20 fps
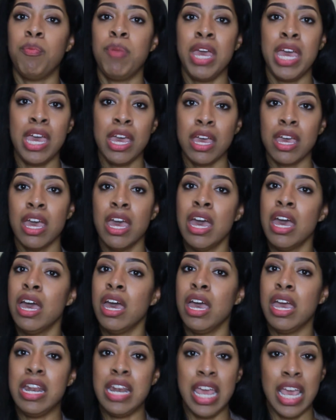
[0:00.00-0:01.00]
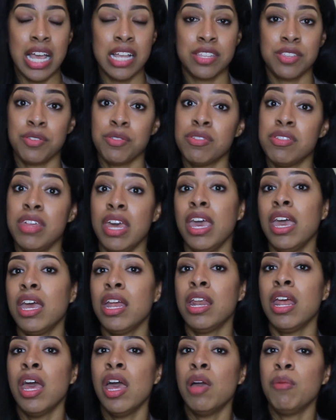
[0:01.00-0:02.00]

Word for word: pick an answer then.